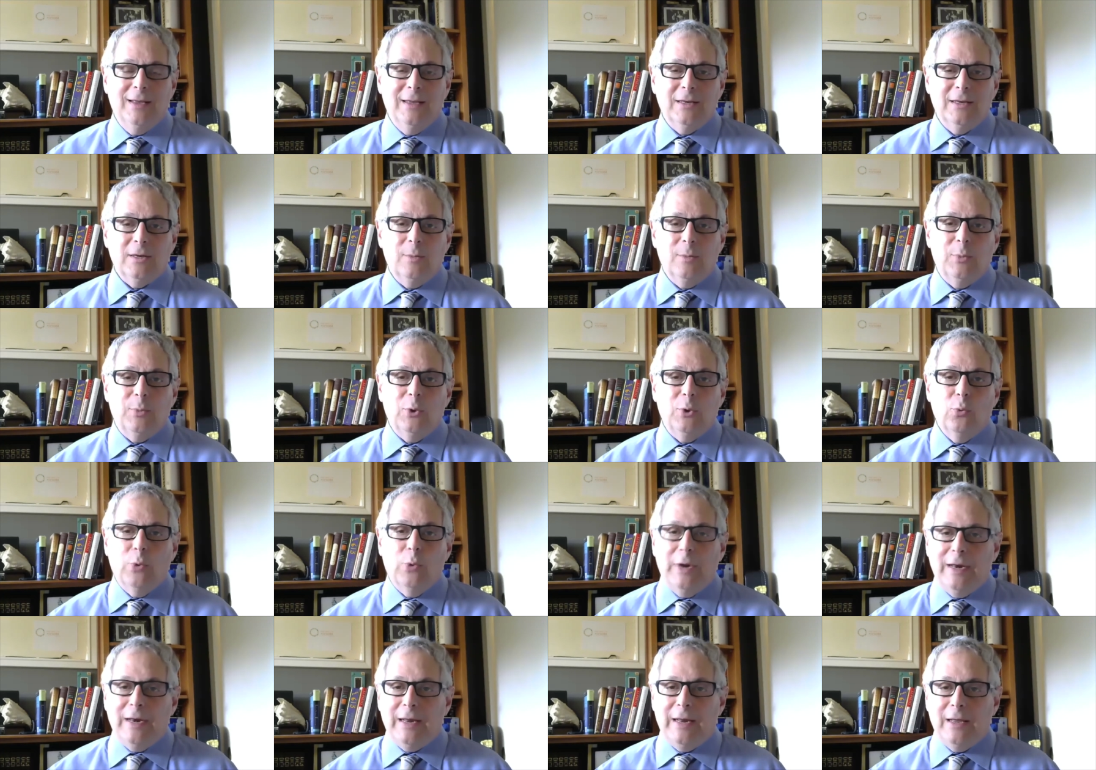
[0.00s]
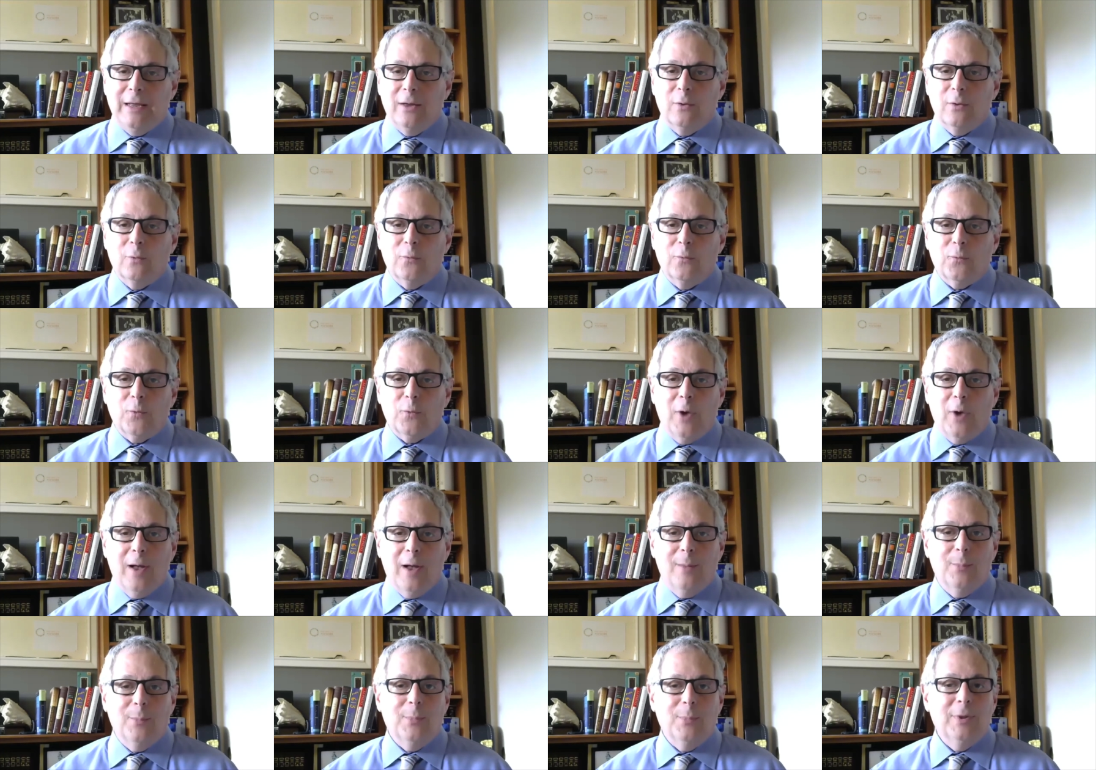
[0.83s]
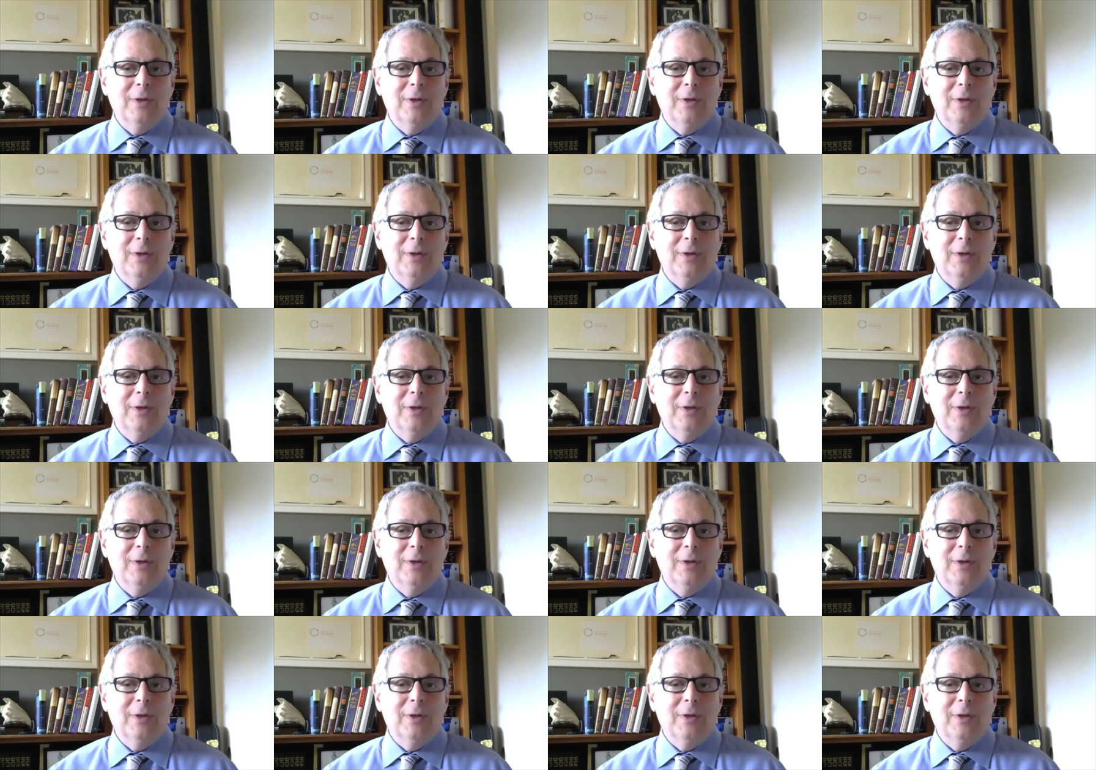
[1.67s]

to be reading from